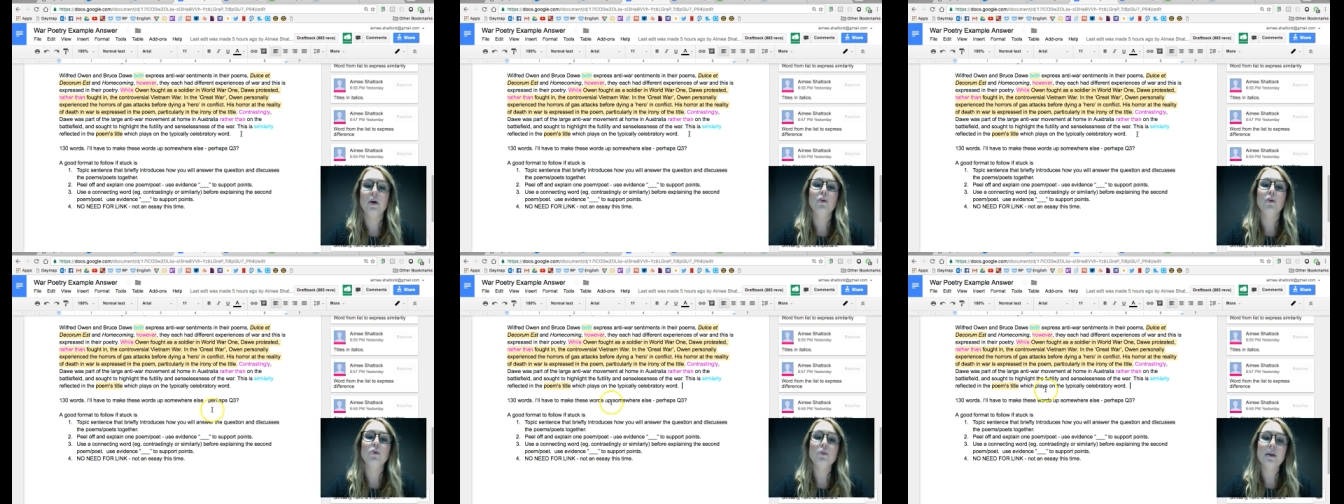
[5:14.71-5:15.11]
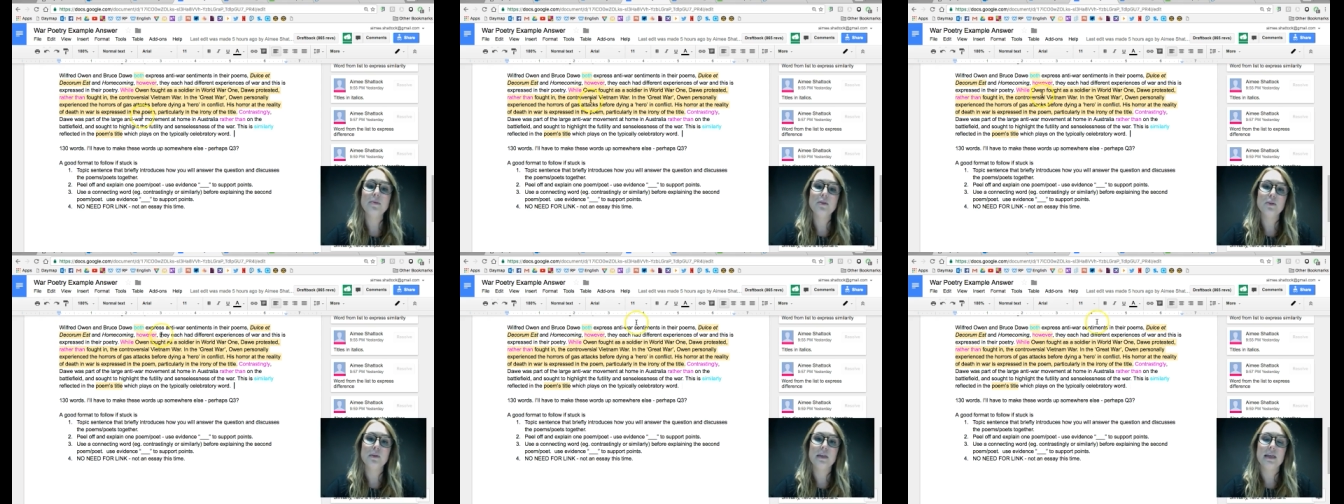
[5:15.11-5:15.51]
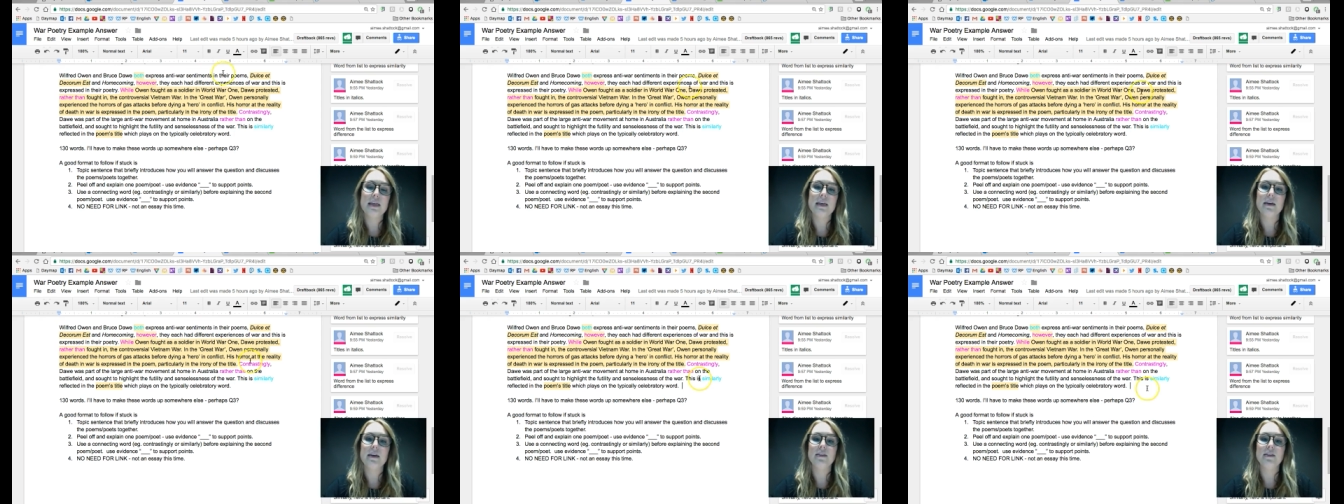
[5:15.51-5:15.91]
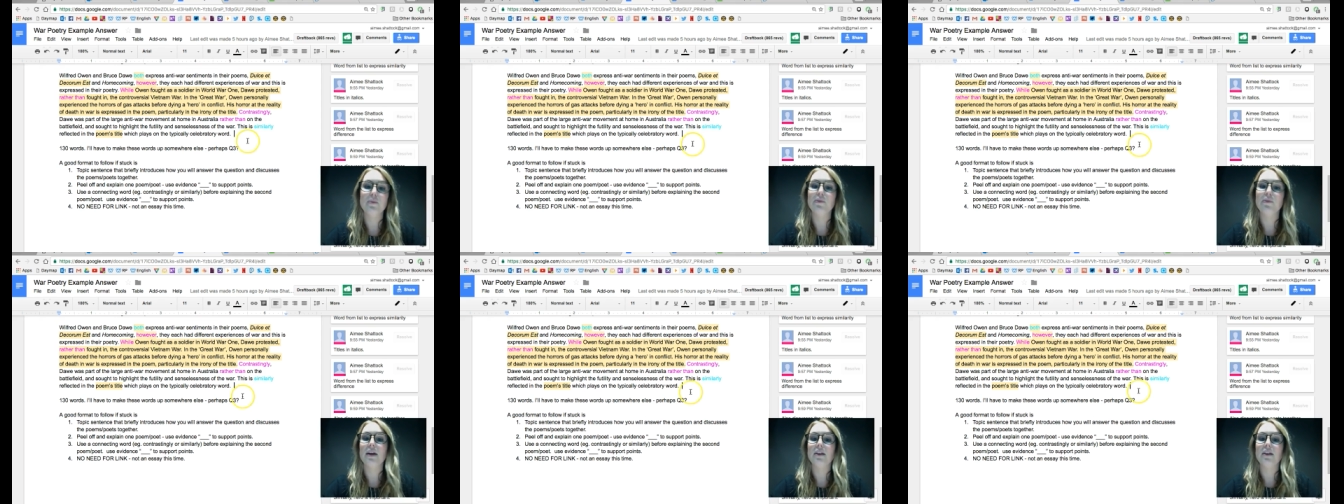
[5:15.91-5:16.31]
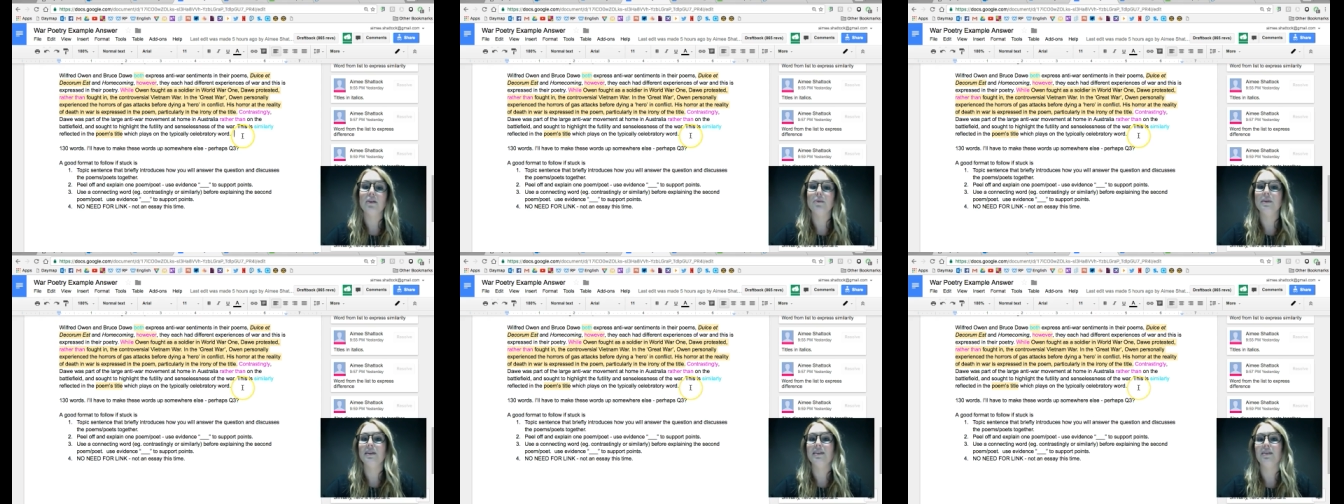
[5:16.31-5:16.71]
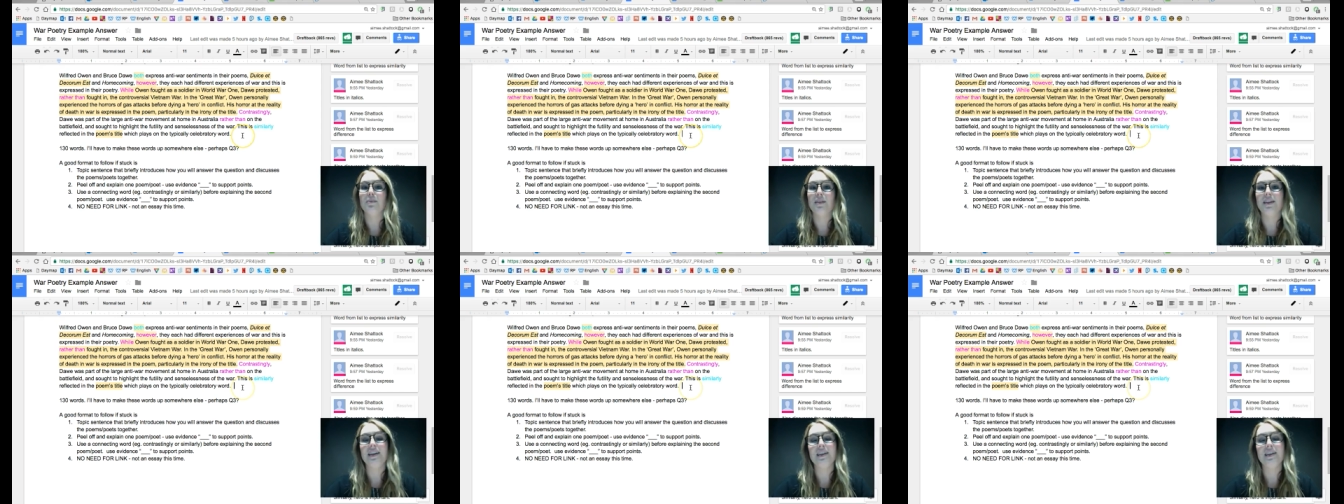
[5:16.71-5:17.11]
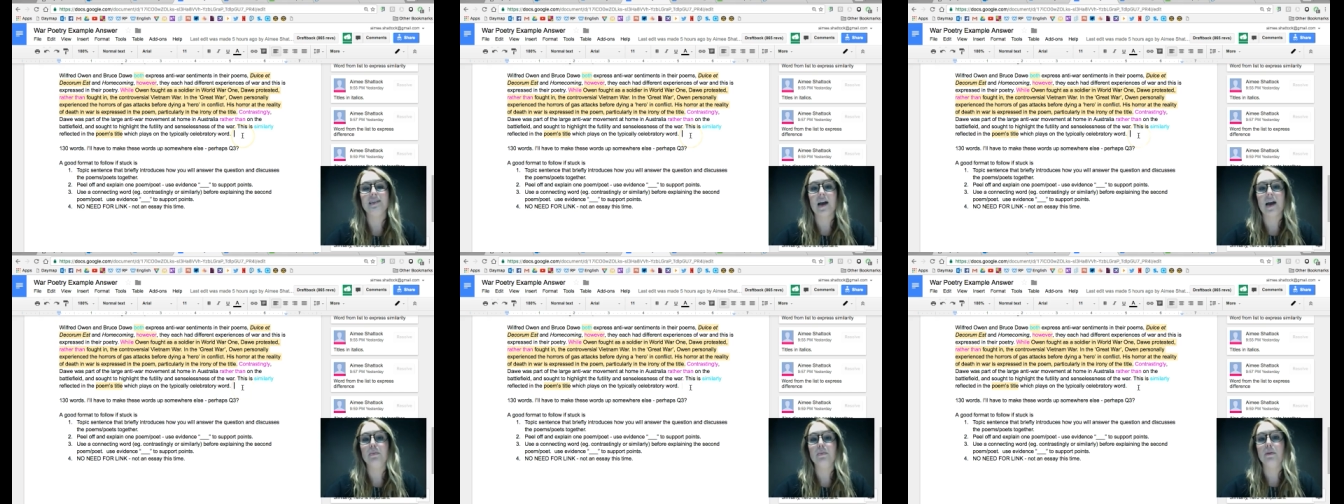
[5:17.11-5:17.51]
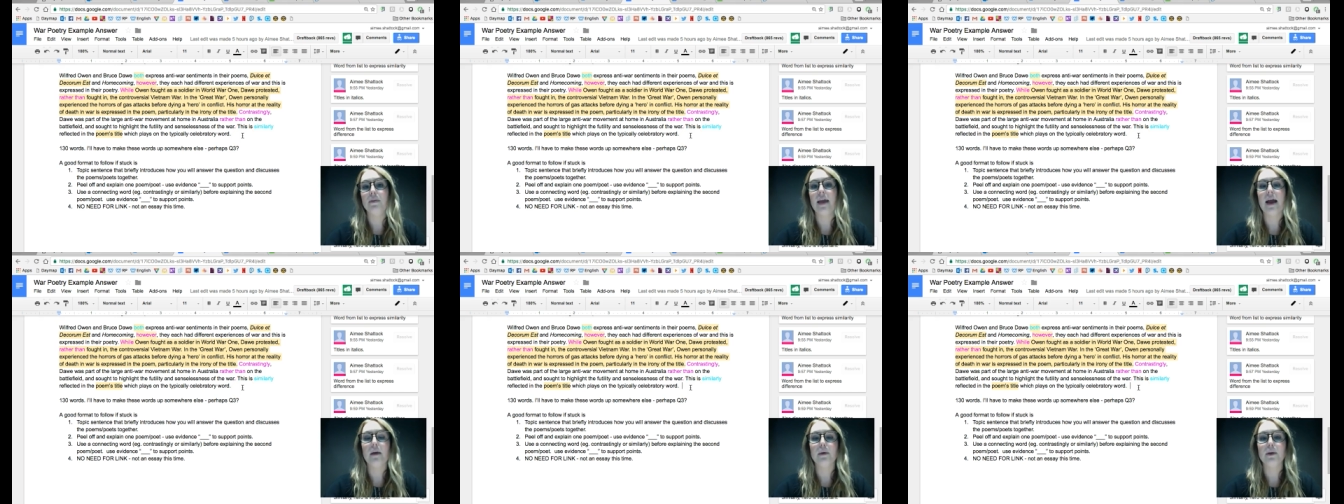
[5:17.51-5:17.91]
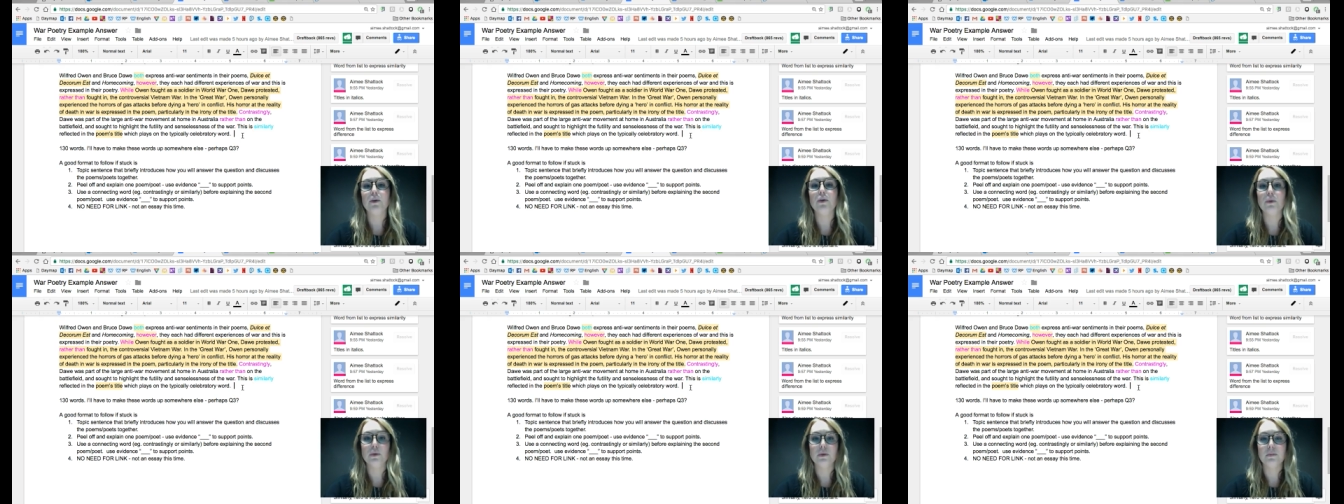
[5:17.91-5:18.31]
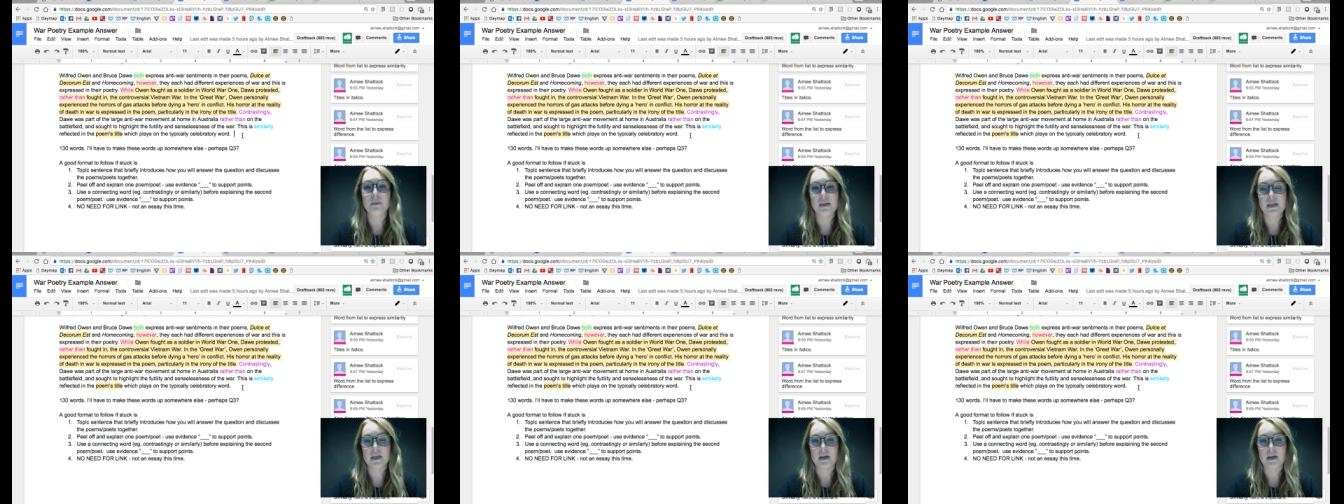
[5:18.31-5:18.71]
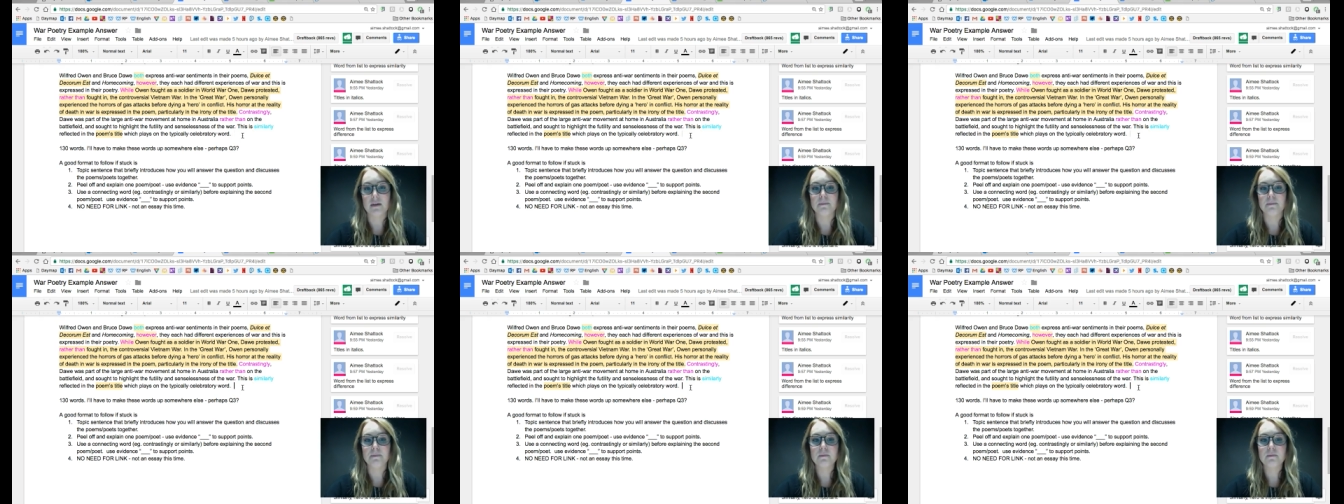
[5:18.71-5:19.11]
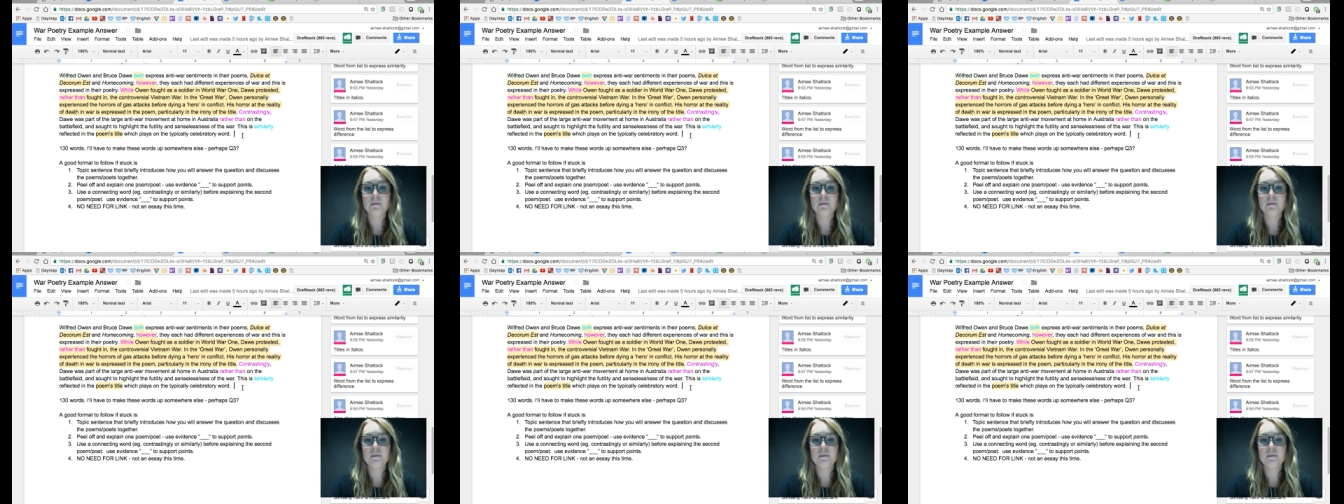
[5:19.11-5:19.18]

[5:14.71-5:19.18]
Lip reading: All I'm doing here is providing you with an example of how it could be done.